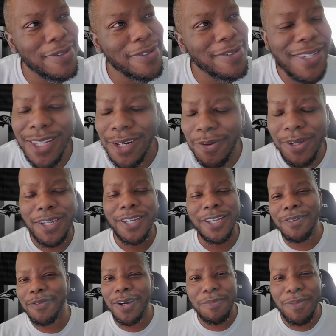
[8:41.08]
Anyway,
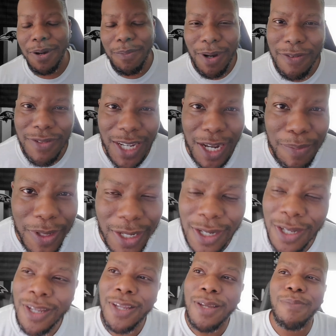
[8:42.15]
I'm off topic.
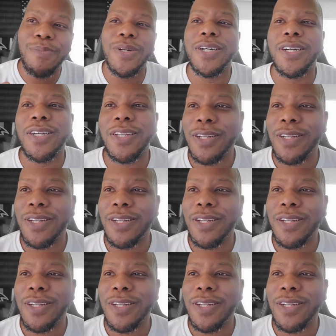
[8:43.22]
But